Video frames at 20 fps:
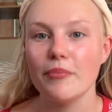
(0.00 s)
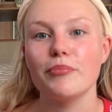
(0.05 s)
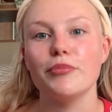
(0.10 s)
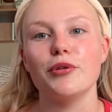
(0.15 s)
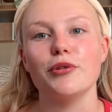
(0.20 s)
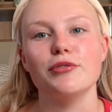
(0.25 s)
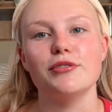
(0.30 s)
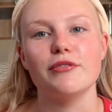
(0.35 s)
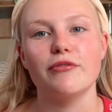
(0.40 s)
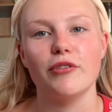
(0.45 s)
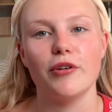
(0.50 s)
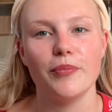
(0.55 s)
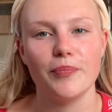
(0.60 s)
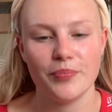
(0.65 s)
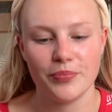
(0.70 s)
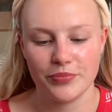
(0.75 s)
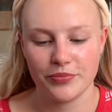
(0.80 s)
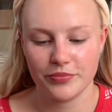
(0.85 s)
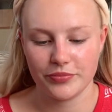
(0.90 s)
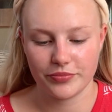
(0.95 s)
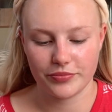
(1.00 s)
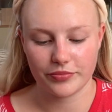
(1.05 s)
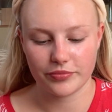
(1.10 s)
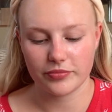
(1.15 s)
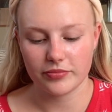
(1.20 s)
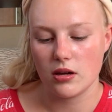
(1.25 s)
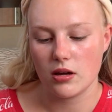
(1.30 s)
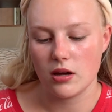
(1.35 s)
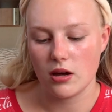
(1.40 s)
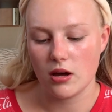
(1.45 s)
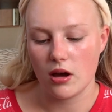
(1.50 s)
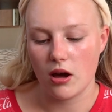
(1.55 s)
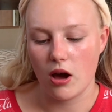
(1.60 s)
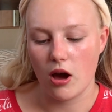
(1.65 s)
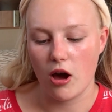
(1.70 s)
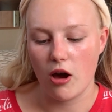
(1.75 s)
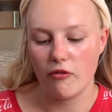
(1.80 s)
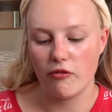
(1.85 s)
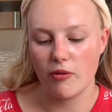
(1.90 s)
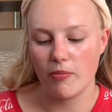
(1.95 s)
beautiful.
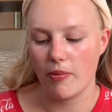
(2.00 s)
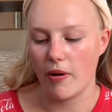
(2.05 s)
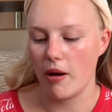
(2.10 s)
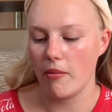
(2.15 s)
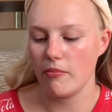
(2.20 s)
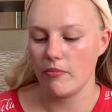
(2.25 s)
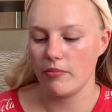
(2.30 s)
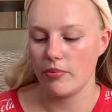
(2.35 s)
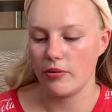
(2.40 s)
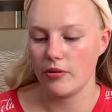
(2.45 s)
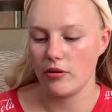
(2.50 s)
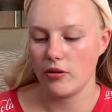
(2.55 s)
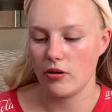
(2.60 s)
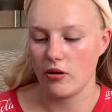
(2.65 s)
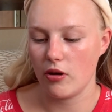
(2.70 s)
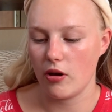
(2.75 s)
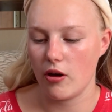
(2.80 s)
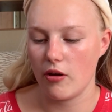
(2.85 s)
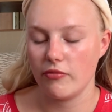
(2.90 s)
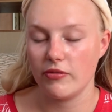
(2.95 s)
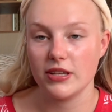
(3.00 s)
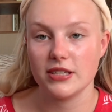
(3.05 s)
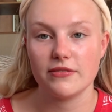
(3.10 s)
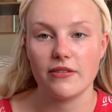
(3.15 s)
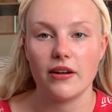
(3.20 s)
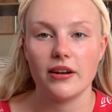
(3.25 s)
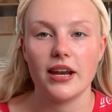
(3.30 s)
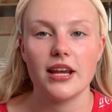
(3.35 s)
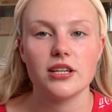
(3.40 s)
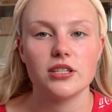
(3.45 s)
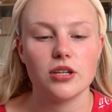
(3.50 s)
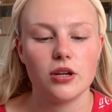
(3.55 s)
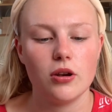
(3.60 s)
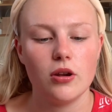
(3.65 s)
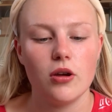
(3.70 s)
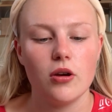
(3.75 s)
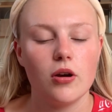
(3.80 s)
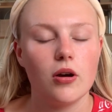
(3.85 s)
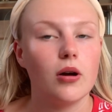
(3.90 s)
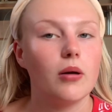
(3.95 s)
Half a pump of this foundation
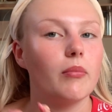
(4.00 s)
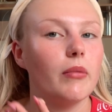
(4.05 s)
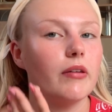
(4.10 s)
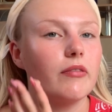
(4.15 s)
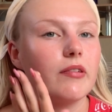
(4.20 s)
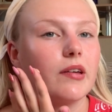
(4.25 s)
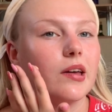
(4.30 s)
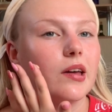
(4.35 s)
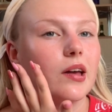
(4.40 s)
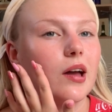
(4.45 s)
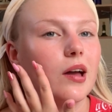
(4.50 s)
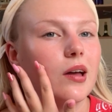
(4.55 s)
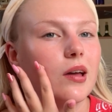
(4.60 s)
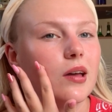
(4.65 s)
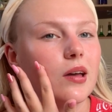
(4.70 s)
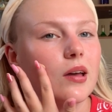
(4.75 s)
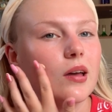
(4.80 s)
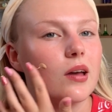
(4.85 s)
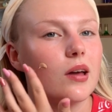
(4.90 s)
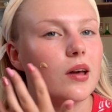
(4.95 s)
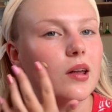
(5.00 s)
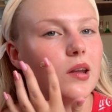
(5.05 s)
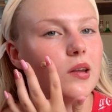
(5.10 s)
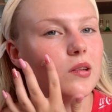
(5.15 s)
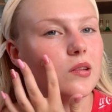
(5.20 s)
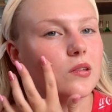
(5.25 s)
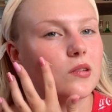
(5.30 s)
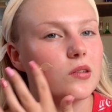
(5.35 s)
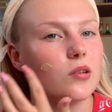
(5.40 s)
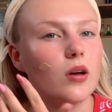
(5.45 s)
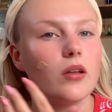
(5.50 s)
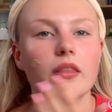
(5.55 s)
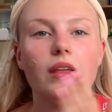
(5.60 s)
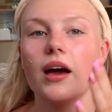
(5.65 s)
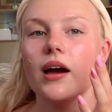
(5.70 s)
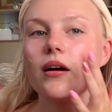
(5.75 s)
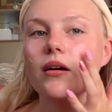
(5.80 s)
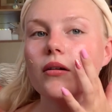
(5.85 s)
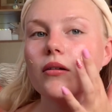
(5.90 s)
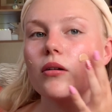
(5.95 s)
on my finger, and I just dot
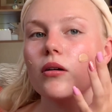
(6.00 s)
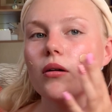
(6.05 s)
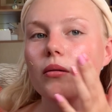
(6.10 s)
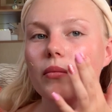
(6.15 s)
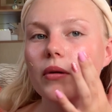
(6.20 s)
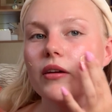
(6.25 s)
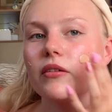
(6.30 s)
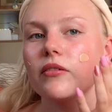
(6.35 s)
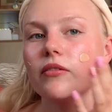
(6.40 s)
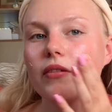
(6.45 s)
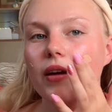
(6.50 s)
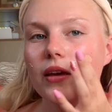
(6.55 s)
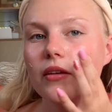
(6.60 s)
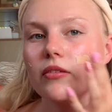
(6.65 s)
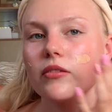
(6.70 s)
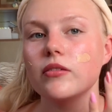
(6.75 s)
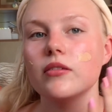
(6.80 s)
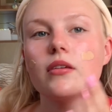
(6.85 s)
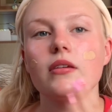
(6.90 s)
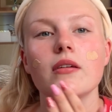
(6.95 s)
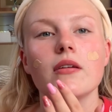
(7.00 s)
that on my face.